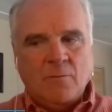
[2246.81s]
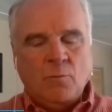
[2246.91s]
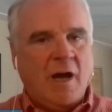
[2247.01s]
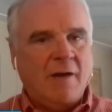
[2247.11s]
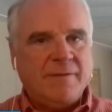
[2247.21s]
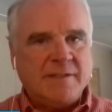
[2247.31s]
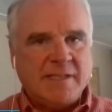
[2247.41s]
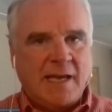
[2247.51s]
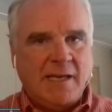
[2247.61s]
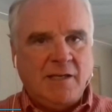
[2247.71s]
we often
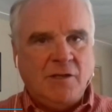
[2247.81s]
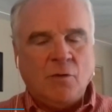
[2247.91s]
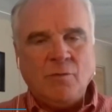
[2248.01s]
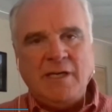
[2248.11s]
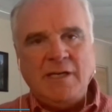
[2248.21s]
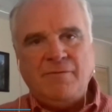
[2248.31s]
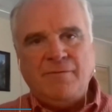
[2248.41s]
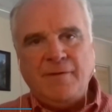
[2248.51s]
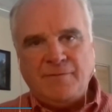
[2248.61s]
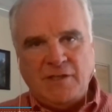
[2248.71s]
say you don't need
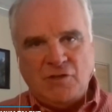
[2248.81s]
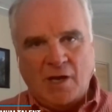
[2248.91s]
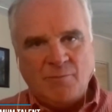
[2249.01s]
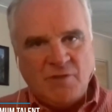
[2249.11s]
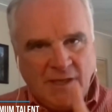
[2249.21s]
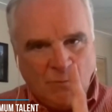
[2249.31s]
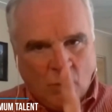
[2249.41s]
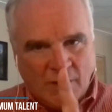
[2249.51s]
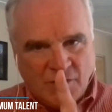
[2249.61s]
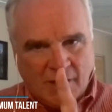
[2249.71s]
50 jobs, you need
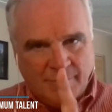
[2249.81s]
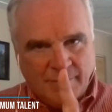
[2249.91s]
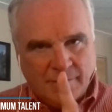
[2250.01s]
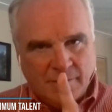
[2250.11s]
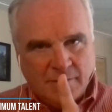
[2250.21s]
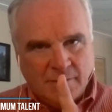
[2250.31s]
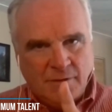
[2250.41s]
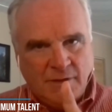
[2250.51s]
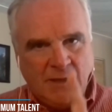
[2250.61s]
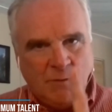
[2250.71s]
one job.
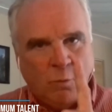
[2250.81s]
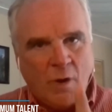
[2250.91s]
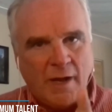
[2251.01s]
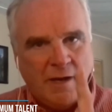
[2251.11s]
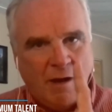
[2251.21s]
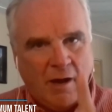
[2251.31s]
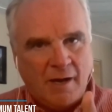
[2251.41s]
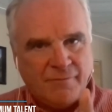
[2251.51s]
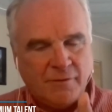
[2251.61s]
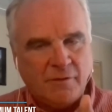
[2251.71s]
You need one
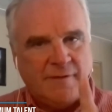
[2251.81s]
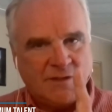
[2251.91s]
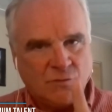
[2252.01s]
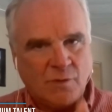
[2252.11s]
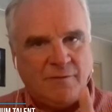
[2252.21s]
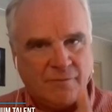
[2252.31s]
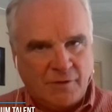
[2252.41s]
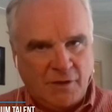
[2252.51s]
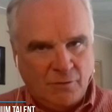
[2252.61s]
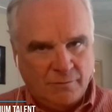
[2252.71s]
offer that's right for
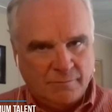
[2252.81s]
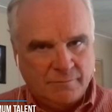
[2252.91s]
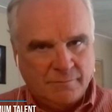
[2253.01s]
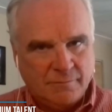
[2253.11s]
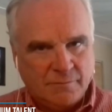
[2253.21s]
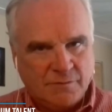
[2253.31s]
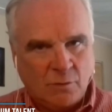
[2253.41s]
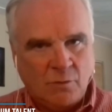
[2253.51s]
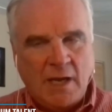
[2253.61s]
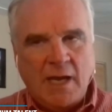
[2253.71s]
you.
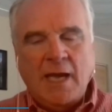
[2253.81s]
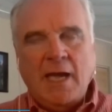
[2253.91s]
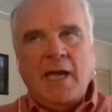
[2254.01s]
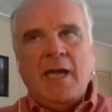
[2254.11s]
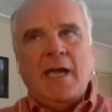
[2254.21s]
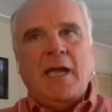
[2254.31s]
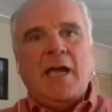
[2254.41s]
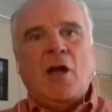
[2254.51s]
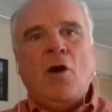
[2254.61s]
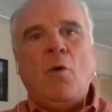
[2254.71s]
So
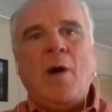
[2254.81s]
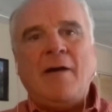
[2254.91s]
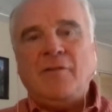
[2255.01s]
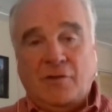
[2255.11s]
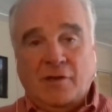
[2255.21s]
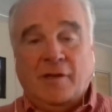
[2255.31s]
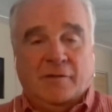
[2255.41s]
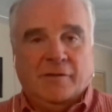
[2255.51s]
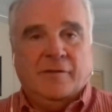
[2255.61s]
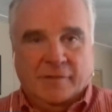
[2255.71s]
go out
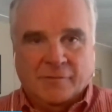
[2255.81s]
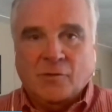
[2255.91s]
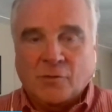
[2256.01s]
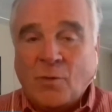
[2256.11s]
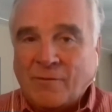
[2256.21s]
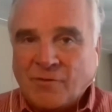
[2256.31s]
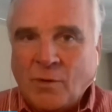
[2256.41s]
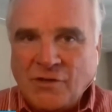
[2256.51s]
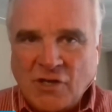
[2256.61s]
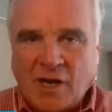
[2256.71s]
and don't go after
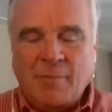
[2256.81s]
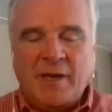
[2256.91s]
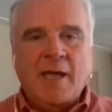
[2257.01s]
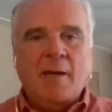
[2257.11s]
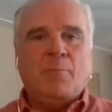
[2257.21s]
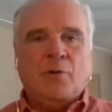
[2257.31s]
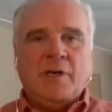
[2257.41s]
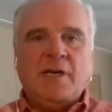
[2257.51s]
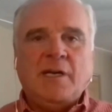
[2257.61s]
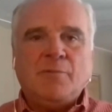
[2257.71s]
one job, but put
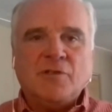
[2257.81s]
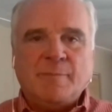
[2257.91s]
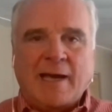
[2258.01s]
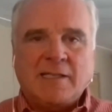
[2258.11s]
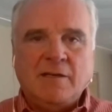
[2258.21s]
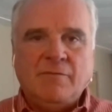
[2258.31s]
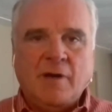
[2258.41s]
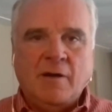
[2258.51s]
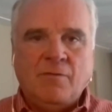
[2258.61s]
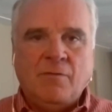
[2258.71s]
it in perspective
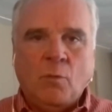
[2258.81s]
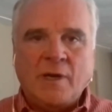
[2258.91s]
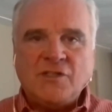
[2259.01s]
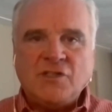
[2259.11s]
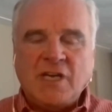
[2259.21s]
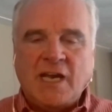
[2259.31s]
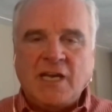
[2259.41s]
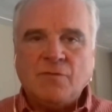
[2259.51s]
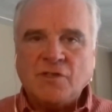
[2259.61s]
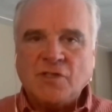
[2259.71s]
of what's
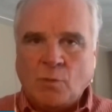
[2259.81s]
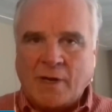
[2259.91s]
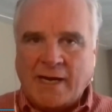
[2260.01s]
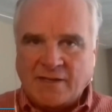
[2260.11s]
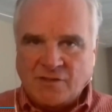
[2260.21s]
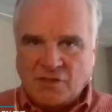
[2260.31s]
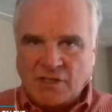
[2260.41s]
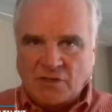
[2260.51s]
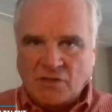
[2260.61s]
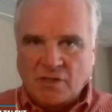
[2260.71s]
changed versus what hasn't
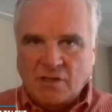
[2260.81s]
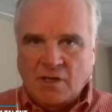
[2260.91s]
changed.